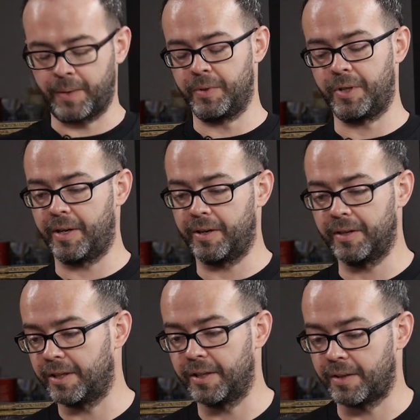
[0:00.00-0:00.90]
Like we were talking about
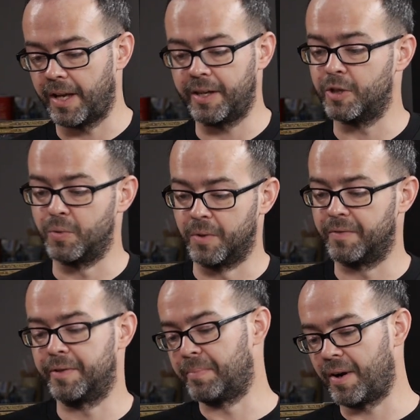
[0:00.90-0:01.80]
earlier, like a
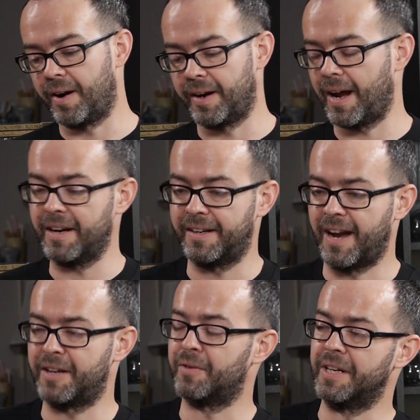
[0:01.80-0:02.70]
dwarven bard. I,
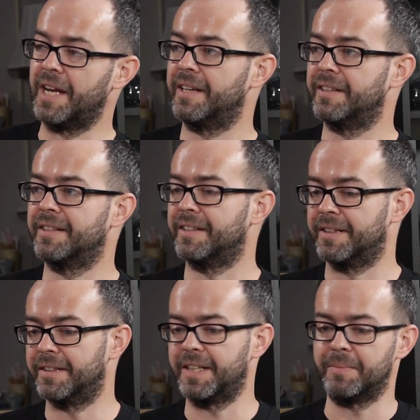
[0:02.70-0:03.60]
I created
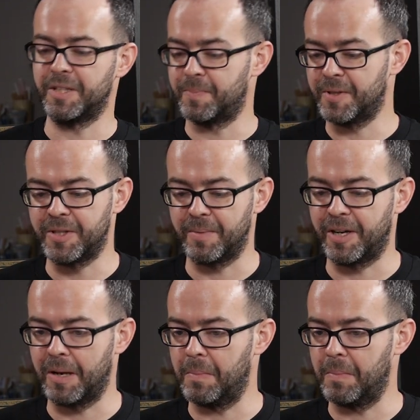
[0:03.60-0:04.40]
uh, in my Spelljammer